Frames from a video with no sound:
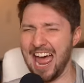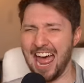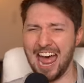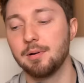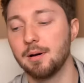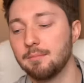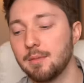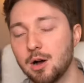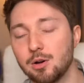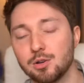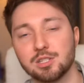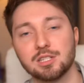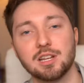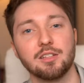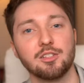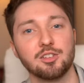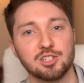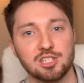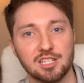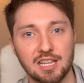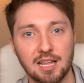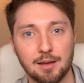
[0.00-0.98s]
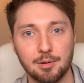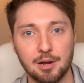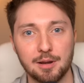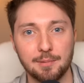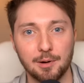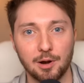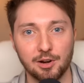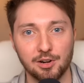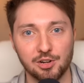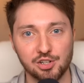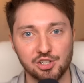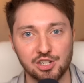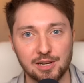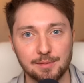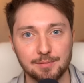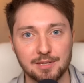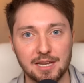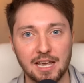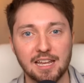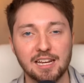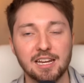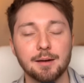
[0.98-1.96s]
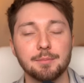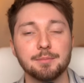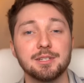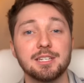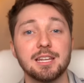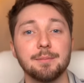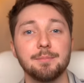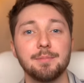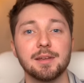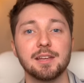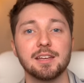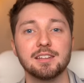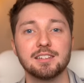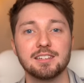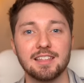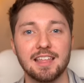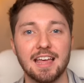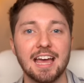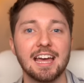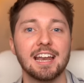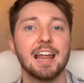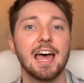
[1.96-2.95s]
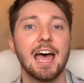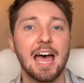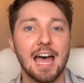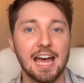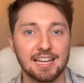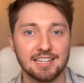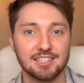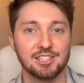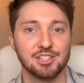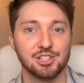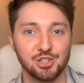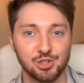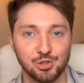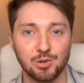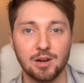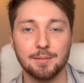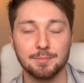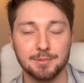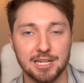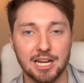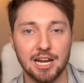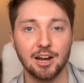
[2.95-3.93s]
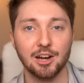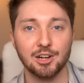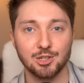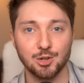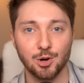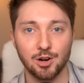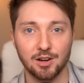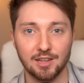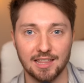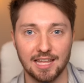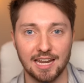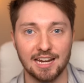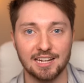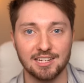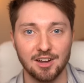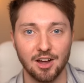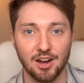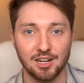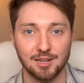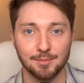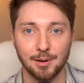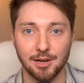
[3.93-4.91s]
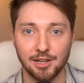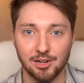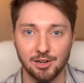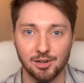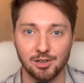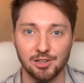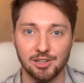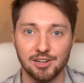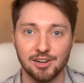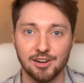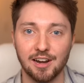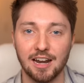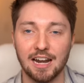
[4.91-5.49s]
But most other celebrity partnerships end up dipping into that acid trip territory that I talked about earlier.